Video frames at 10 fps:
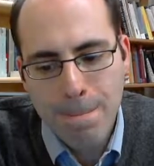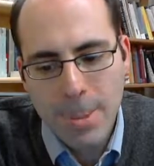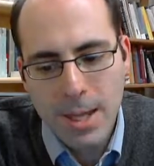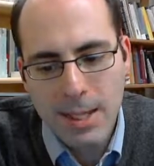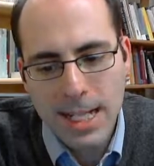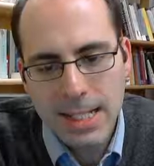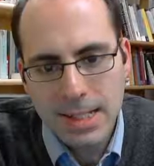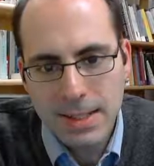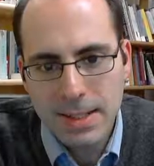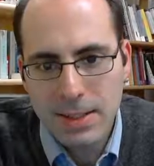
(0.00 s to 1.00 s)
in case
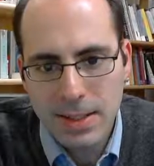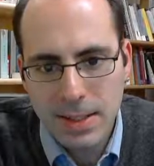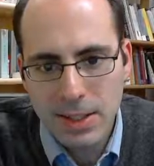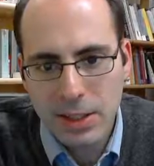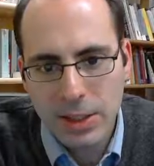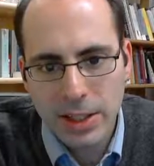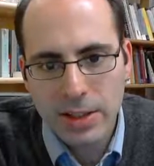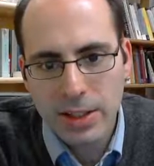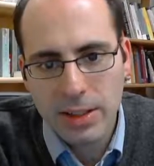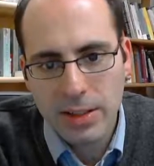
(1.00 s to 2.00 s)
this isn't
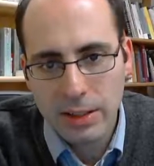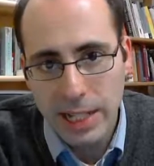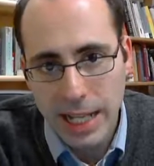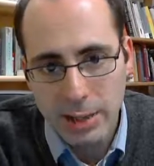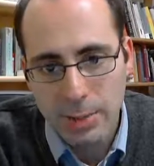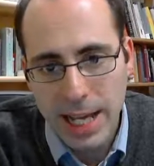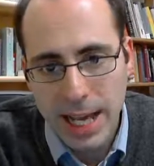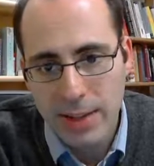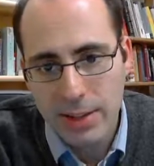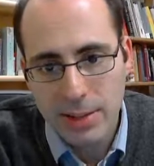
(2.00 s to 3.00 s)
clear, the latter path